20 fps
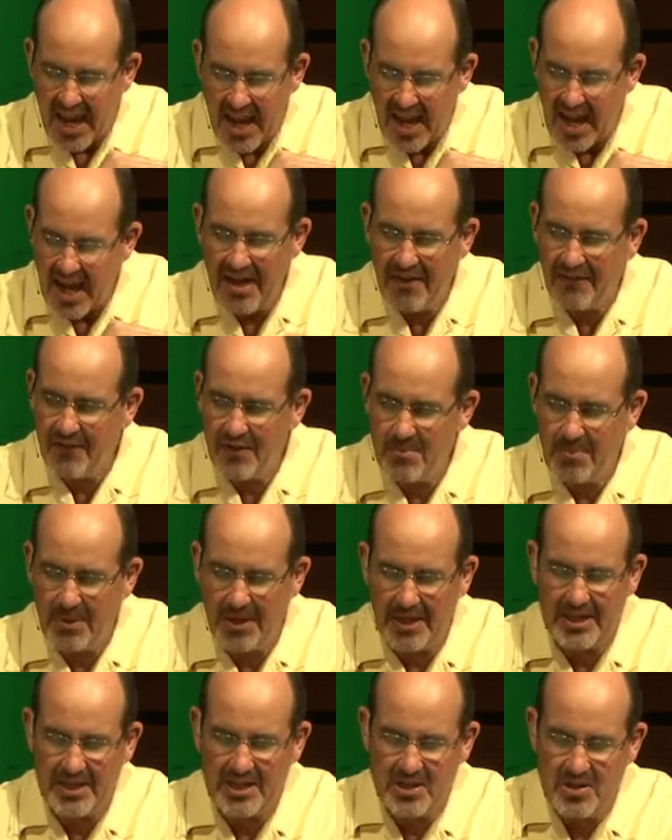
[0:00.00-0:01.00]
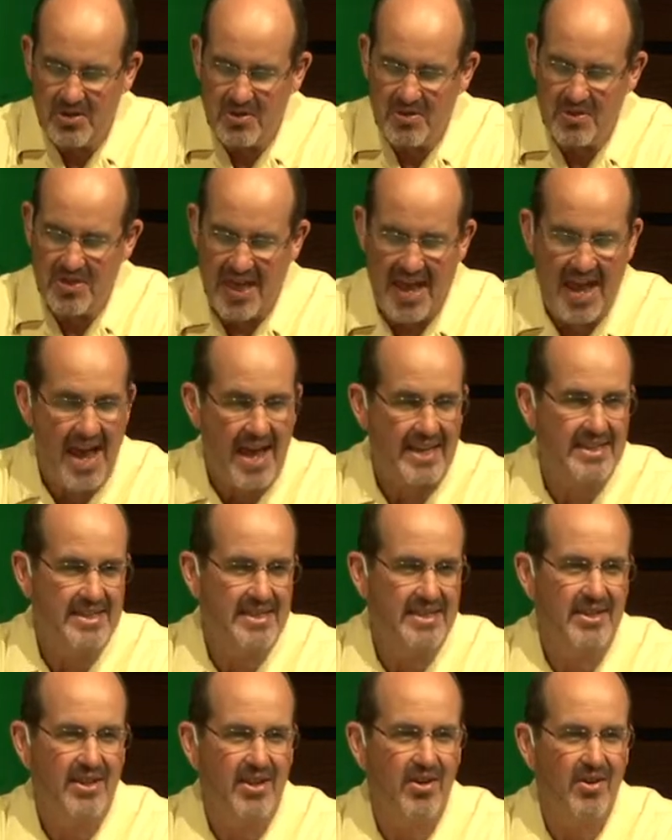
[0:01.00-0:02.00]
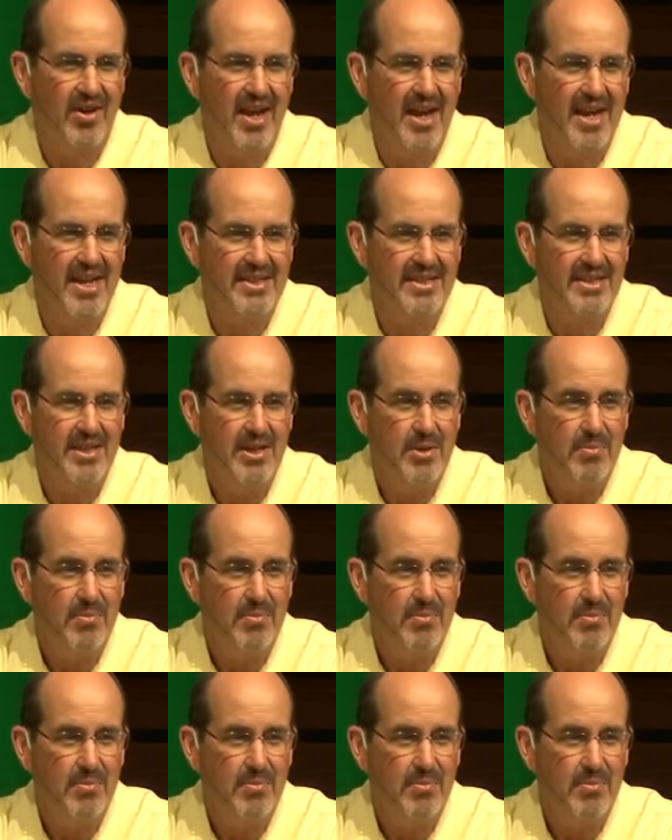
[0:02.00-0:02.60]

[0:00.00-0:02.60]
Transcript: Everybody knew that, all right?